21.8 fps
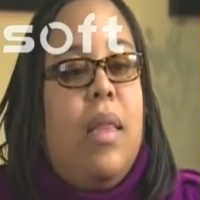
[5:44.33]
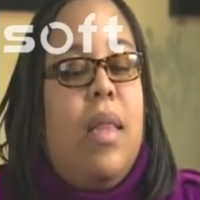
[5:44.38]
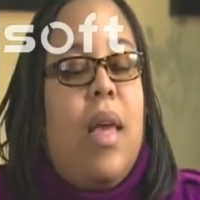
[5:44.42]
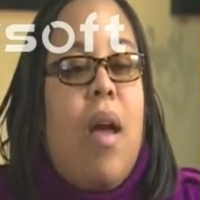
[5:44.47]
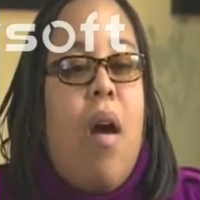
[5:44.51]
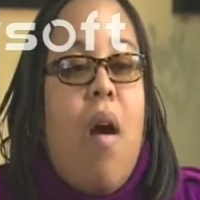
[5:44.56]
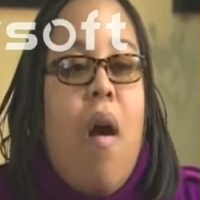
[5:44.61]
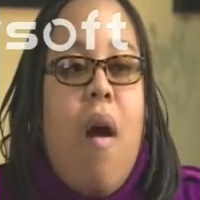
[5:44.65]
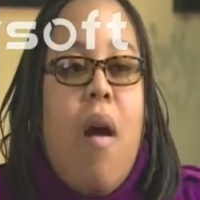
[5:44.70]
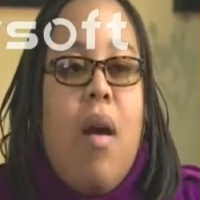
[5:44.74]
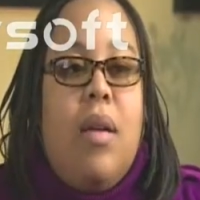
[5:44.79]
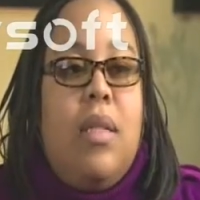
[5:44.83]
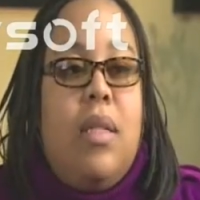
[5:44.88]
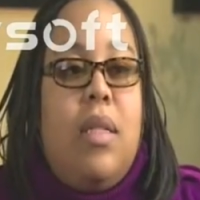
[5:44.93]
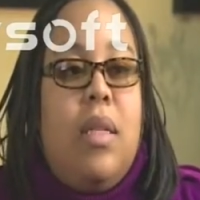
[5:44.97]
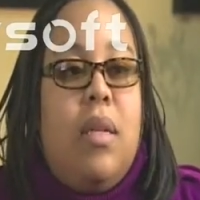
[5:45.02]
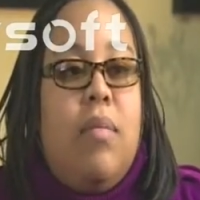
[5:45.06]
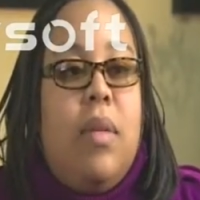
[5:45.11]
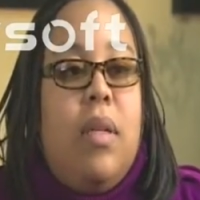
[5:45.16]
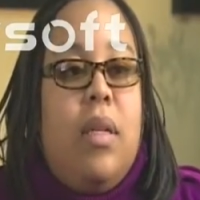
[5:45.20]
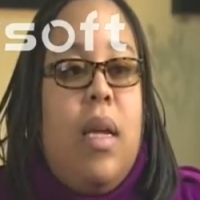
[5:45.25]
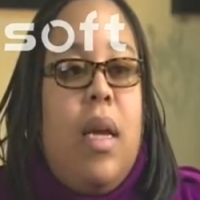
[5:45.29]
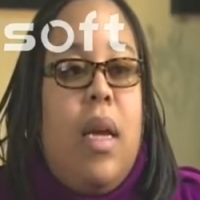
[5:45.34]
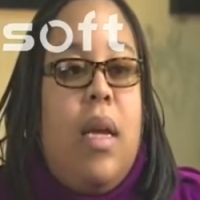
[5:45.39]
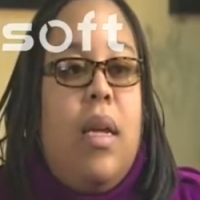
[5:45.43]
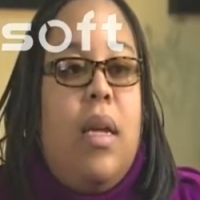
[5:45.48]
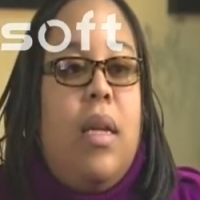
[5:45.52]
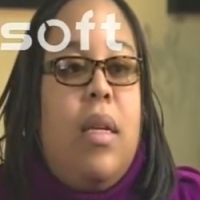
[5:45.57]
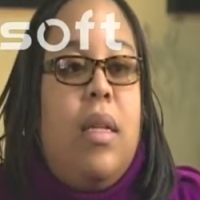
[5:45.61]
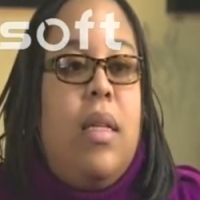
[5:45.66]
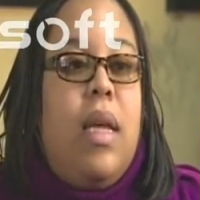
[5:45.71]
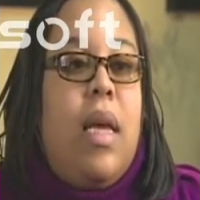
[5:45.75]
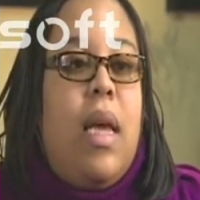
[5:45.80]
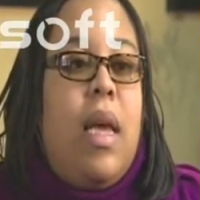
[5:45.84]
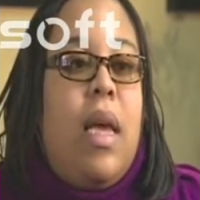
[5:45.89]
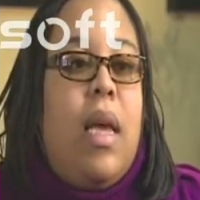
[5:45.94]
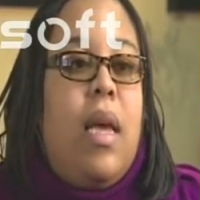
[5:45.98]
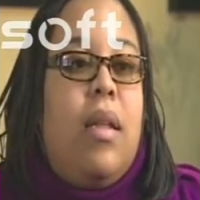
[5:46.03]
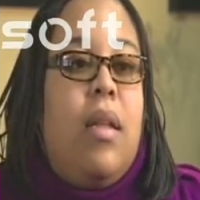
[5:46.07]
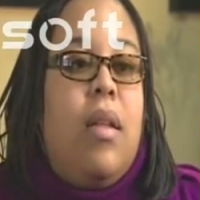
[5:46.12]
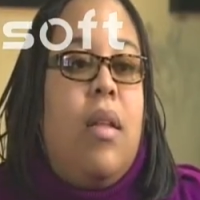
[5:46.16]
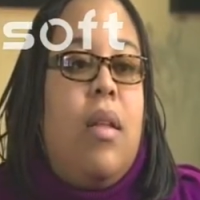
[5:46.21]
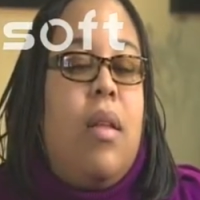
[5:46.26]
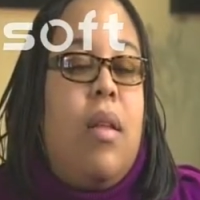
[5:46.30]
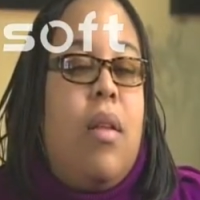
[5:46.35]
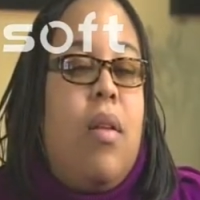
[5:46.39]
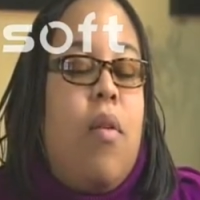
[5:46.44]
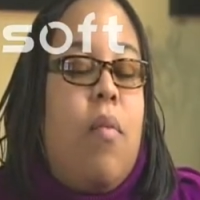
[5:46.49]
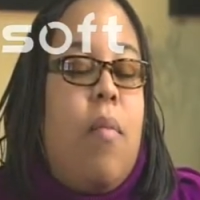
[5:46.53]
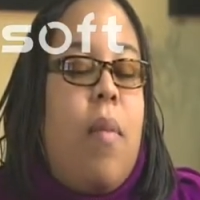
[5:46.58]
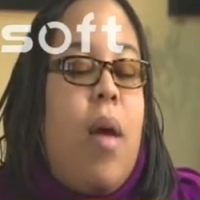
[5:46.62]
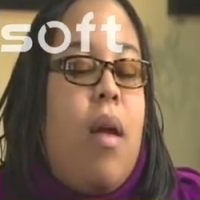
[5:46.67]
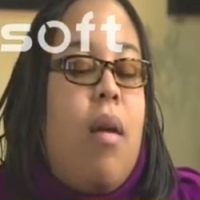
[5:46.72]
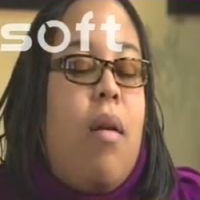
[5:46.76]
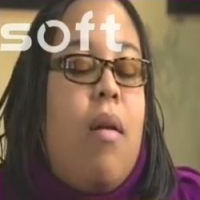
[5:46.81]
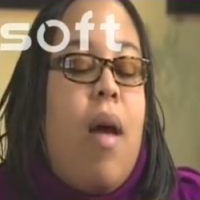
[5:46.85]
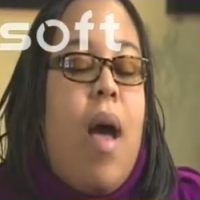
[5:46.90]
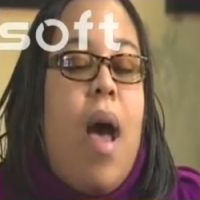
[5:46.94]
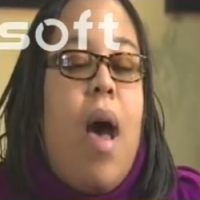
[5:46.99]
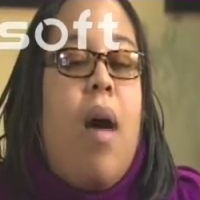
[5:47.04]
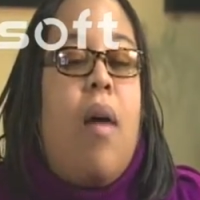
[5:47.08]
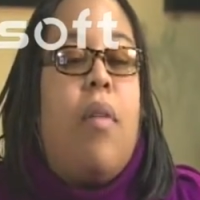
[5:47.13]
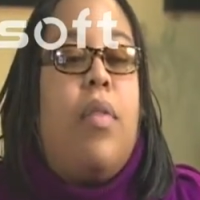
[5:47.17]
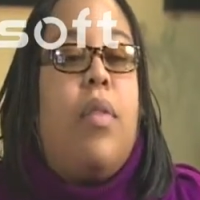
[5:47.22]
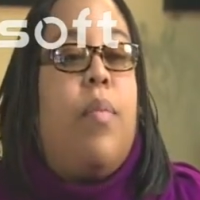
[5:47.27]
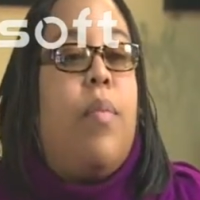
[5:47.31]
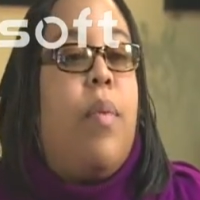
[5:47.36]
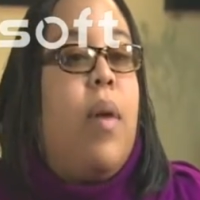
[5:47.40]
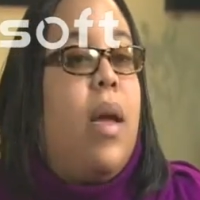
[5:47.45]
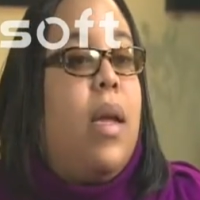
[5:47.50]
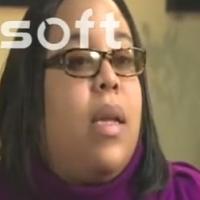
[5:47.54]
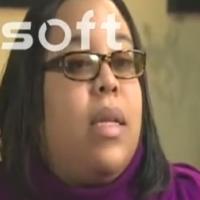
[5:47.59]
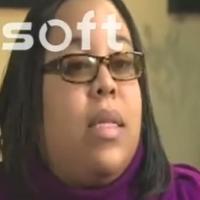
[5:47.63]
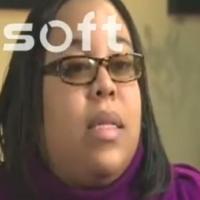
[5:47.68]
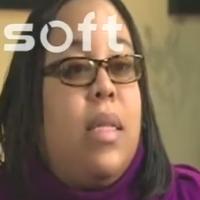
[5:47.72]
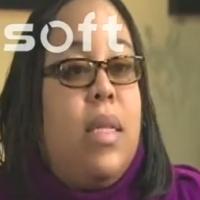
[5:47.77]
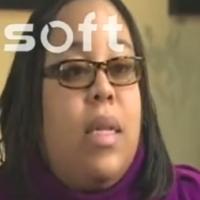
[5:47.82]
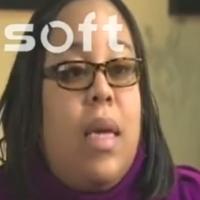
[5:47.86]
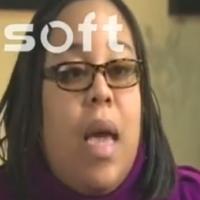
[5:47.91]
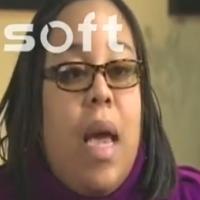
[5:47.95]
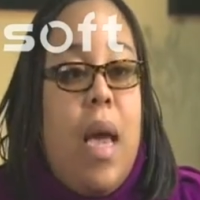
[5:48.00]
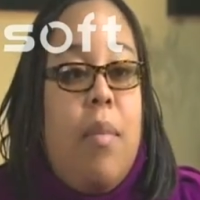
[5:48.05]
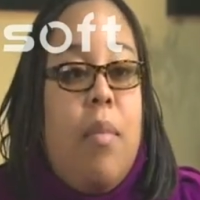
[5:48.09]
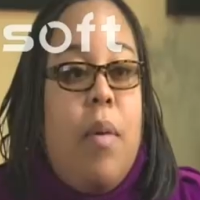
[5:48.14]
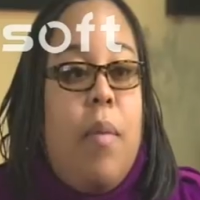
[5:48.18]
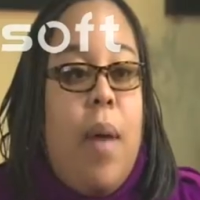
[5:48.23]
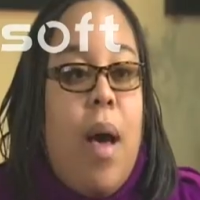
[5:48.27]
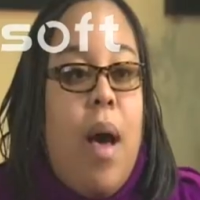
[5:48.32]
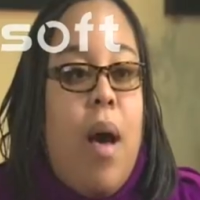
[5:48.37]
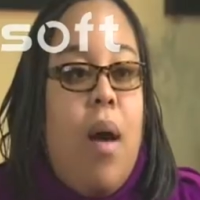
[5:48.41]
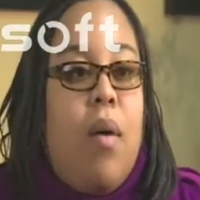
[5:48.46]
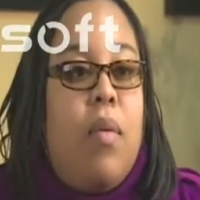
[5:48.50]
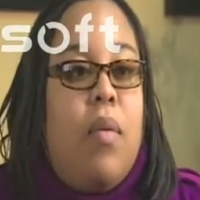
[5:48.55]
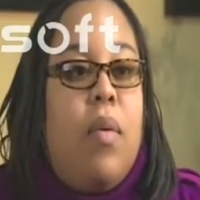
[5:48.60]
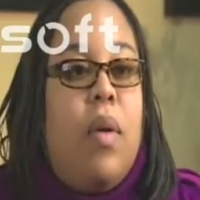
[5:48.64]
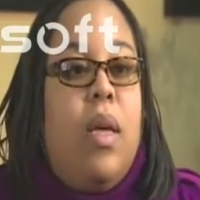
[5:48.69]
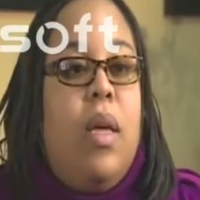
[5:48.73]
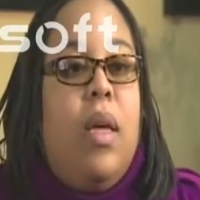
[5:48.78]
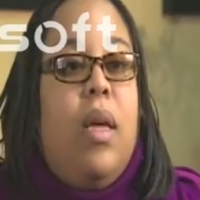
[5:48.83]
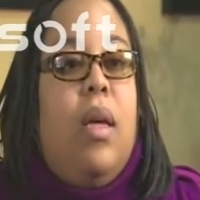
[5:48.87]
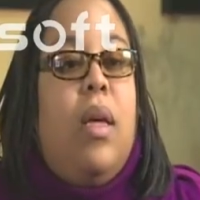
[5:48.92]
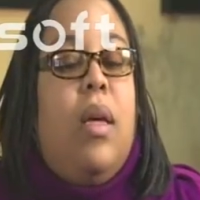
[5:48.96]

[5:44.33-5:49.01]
they are intimidated, and no matter how the pregnancy came about,